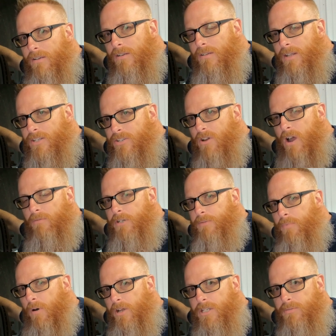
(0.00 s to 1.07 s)
that's not
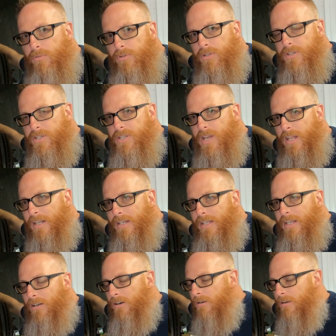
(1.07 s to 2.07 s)
responsible to the selling dealer? I